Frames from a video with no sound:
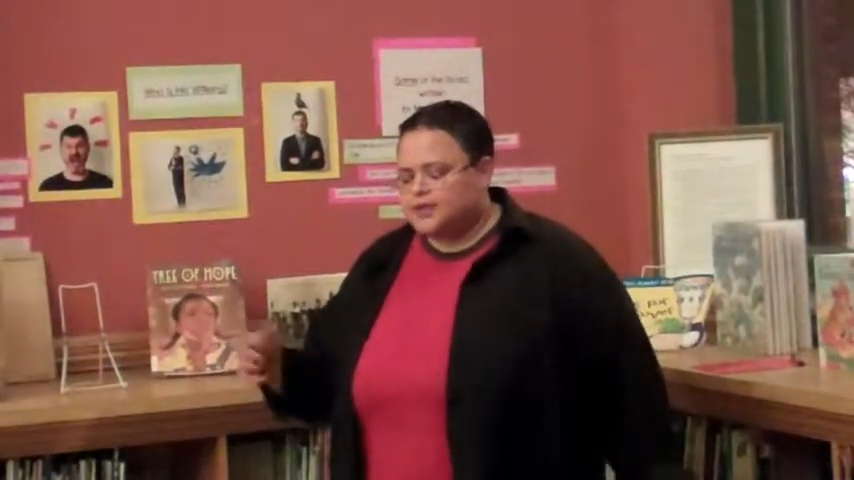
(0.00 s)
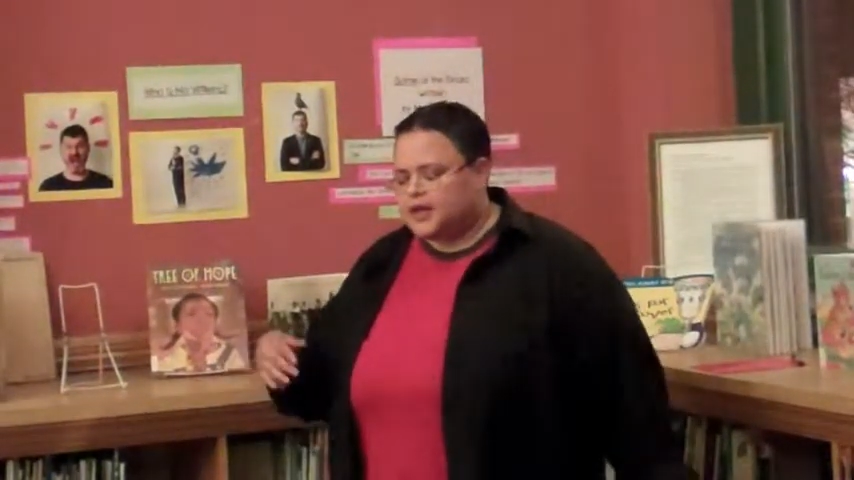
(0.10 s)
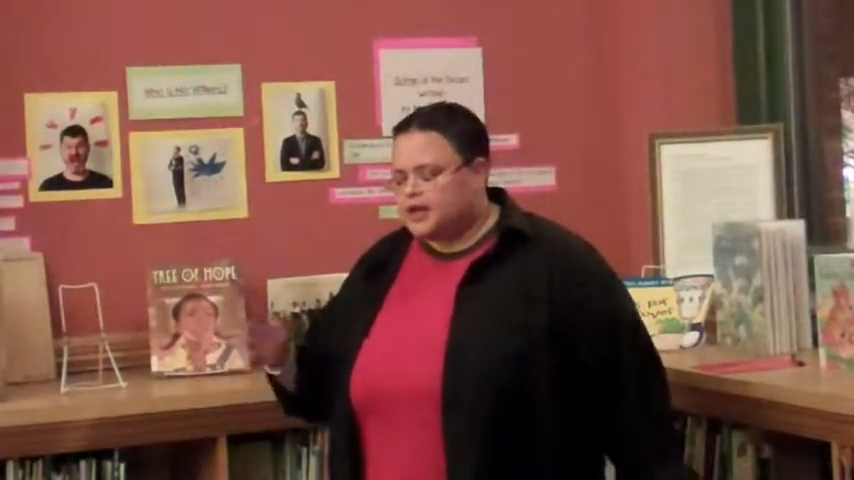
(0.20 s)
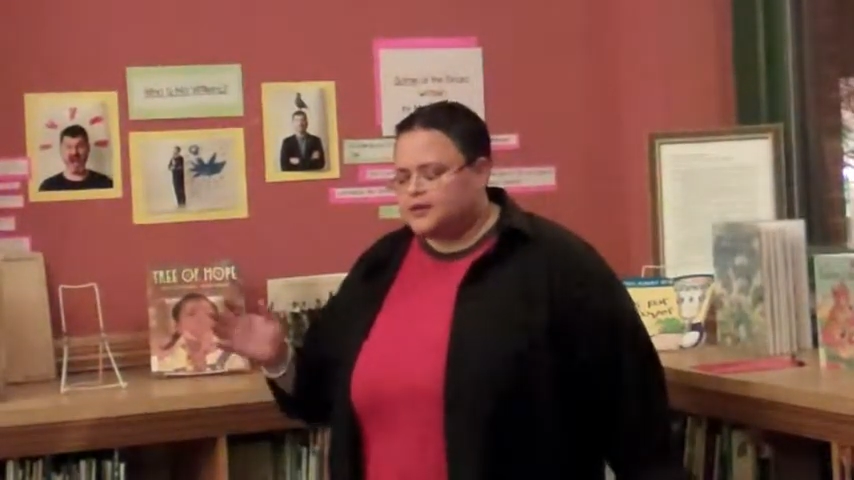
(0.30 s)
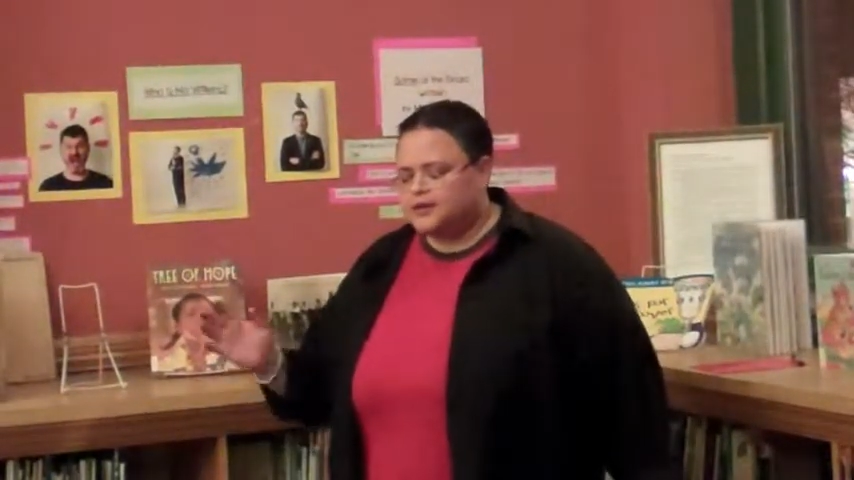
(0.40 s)

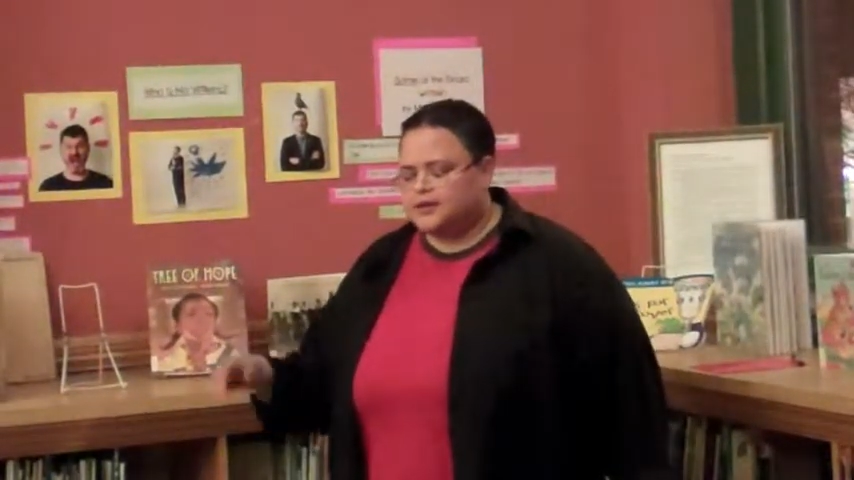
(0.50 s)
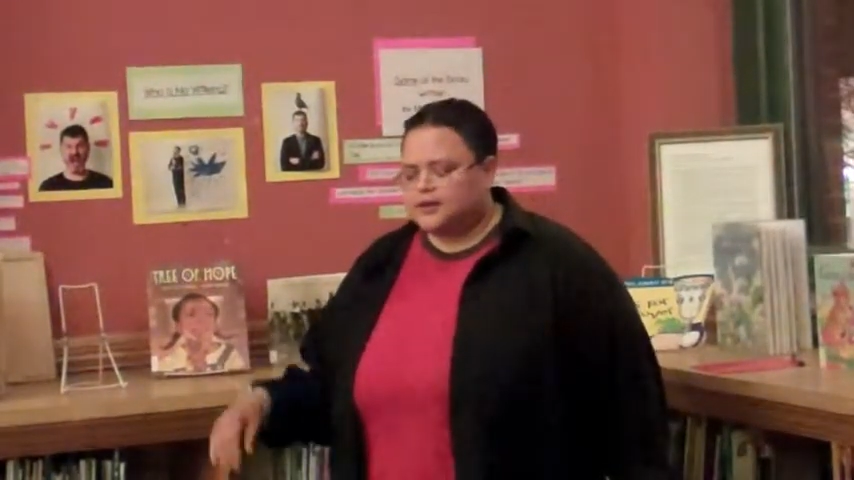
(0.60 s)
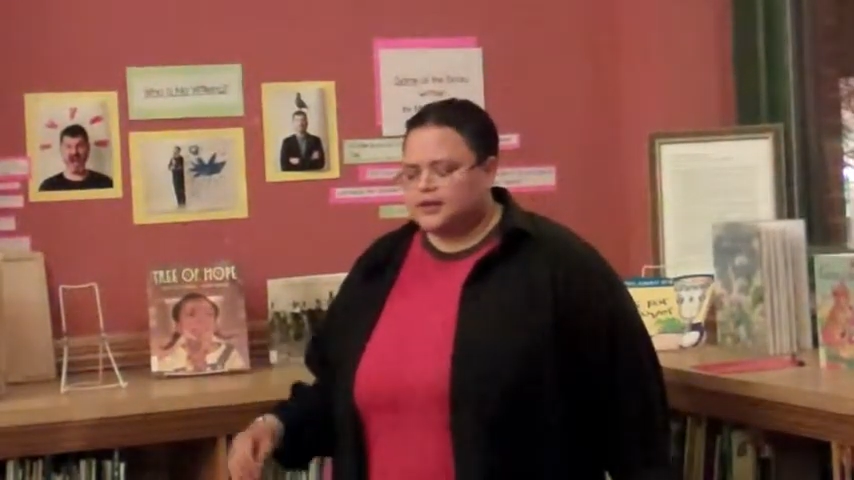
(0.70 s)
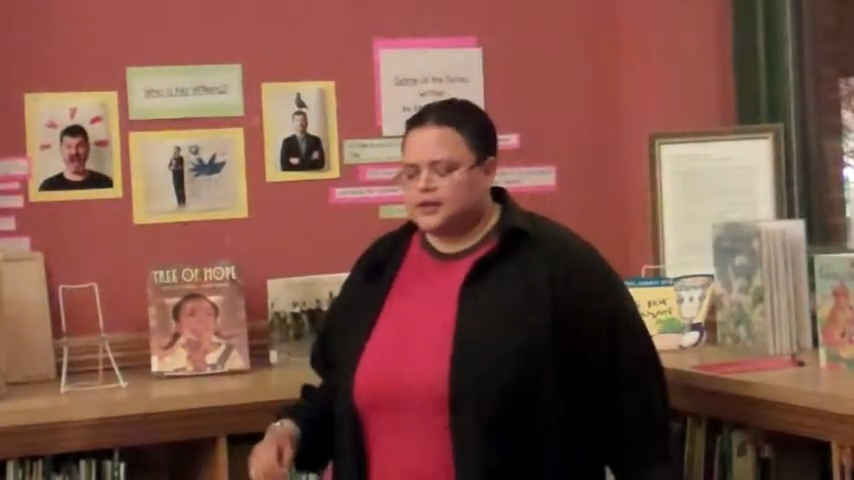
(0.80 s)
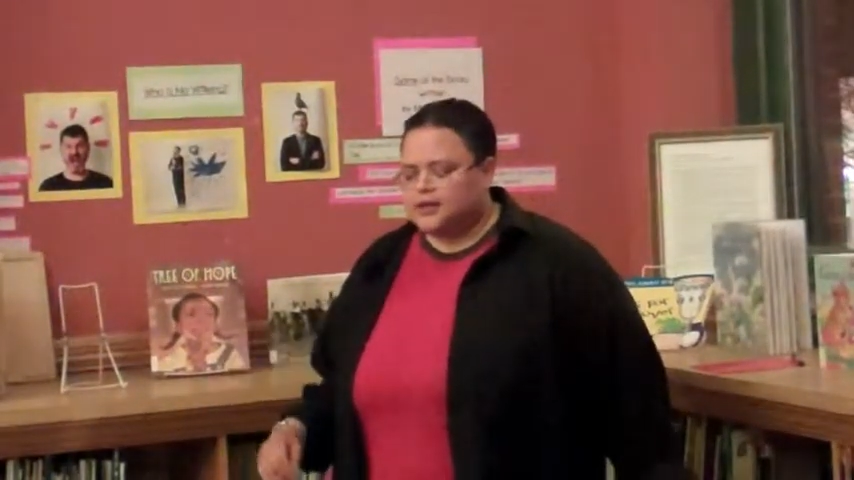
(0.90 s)
together
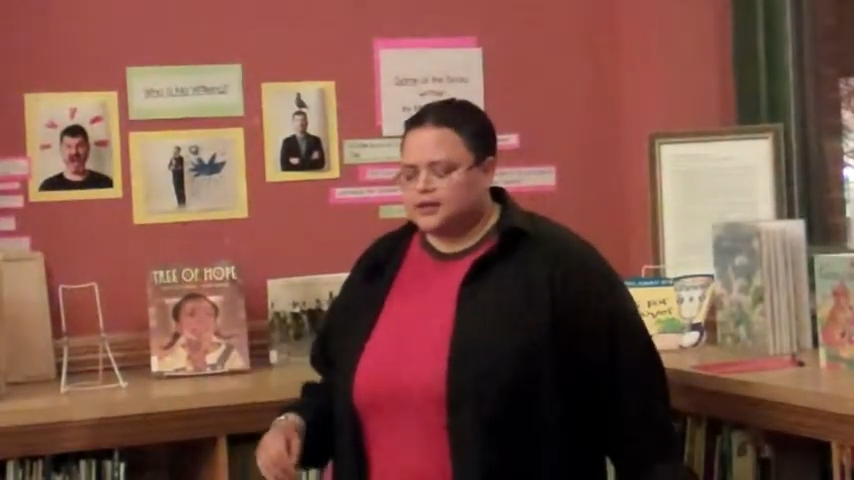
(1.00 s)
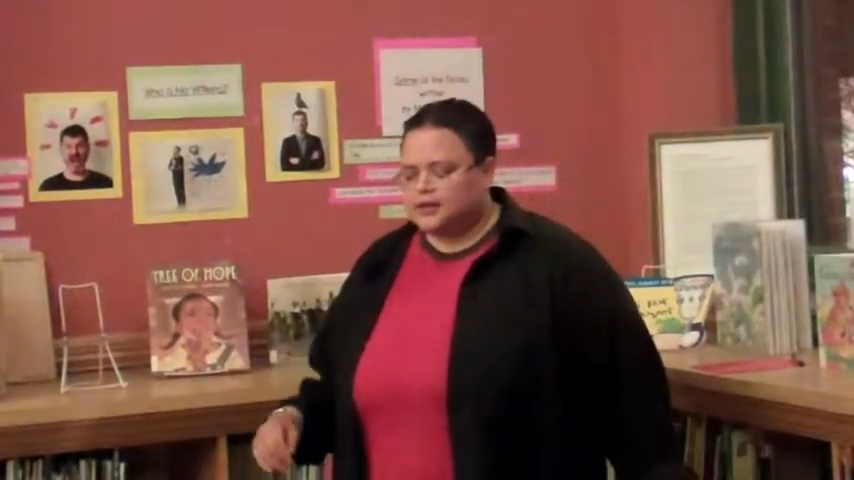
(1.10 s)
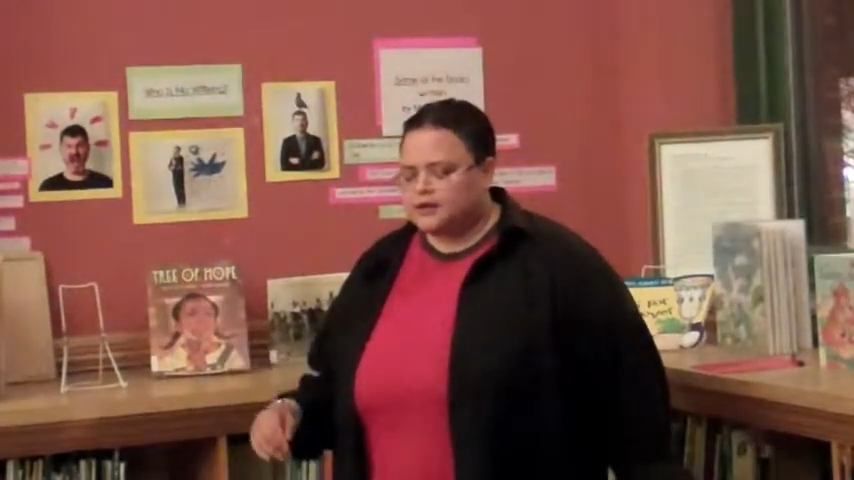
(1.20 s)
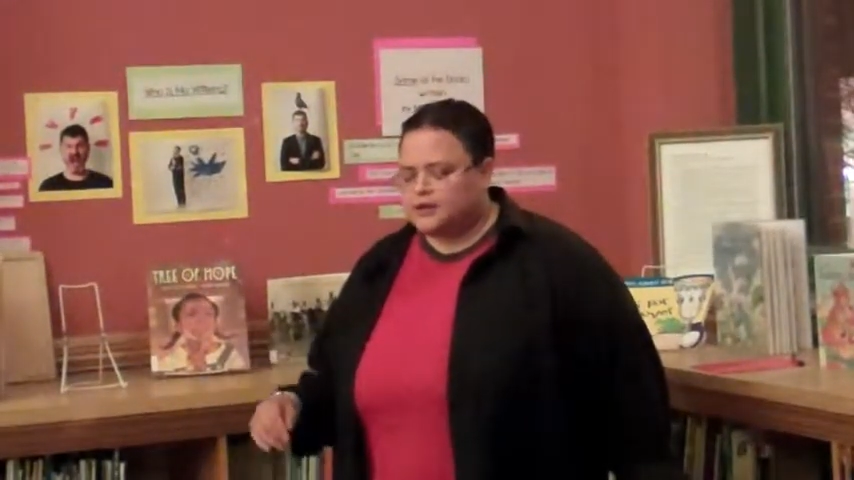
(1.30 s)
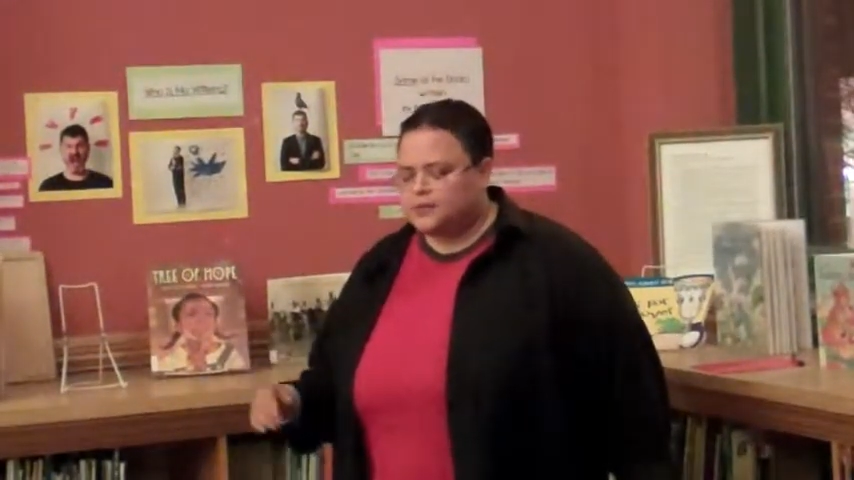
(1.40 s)

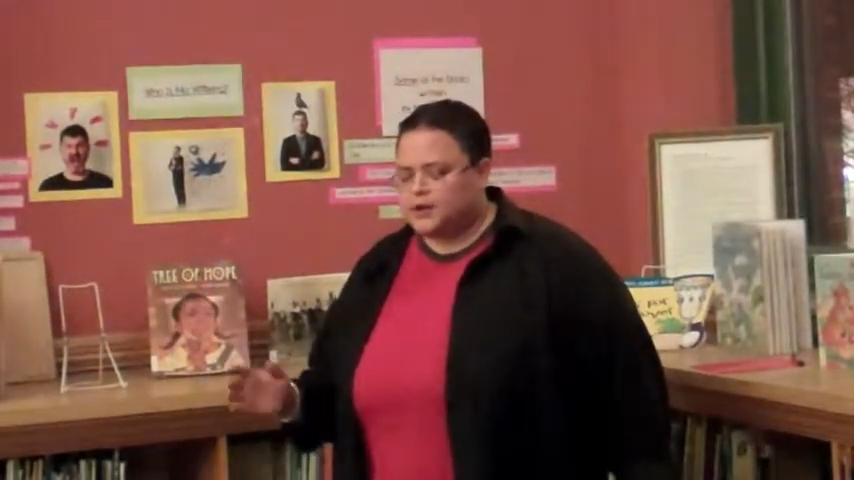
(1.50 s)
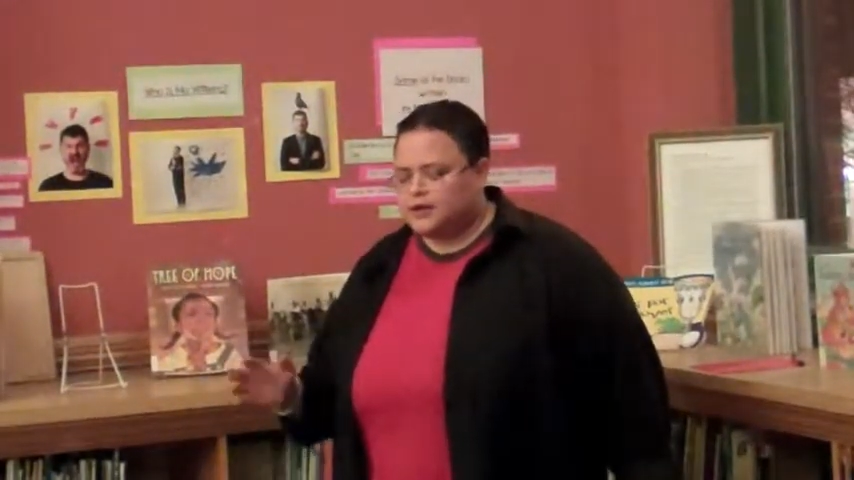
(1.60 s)
and did